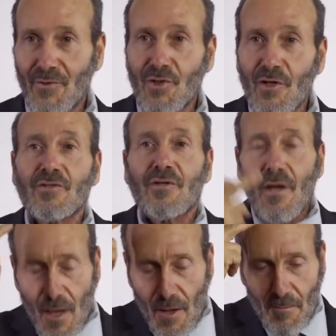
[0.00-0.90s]
Just
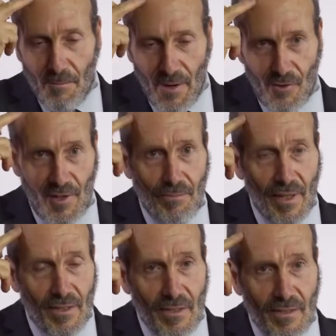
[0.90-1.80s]
by the
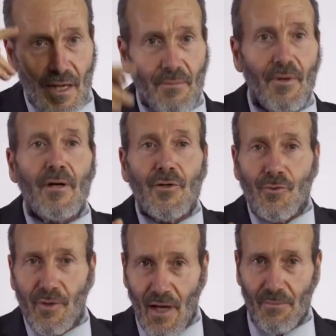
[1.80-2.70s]
limbic system,
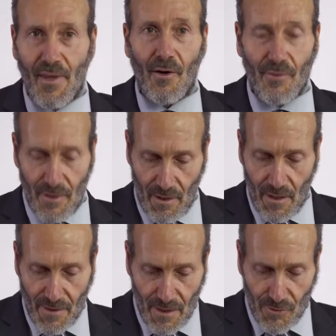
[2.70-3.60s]
you calm down,
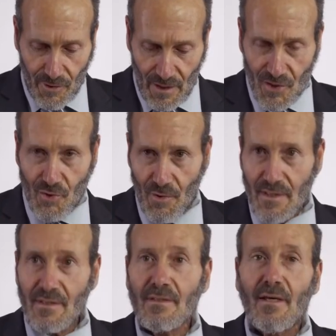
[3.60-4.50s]
and then you can
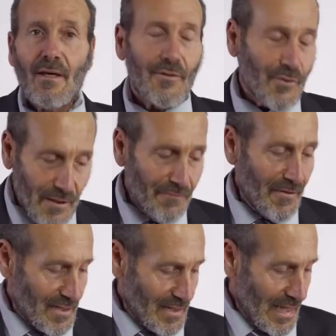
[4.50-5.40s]

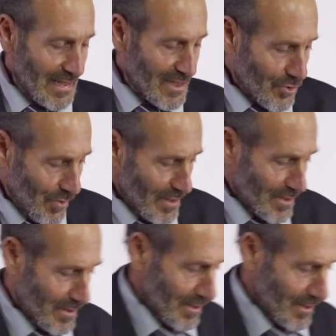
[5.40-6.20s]
face any stress